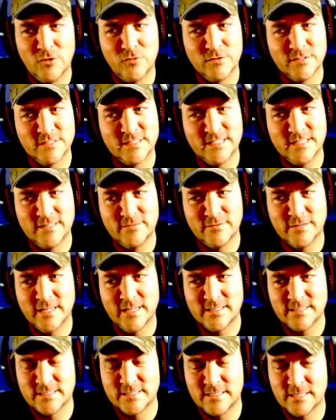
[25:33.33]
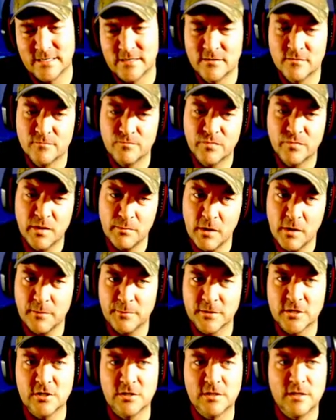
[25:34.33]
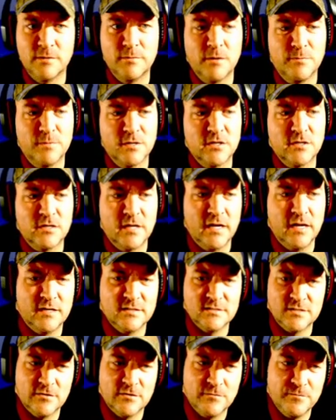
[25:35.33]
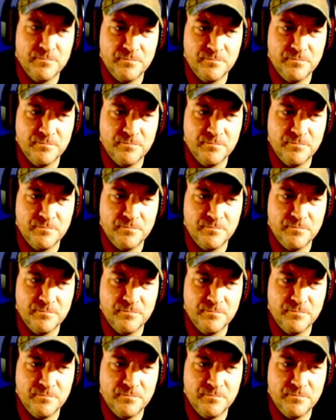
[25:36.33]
We'll see. We'll have to see. They might be good. They might be good cannons, though.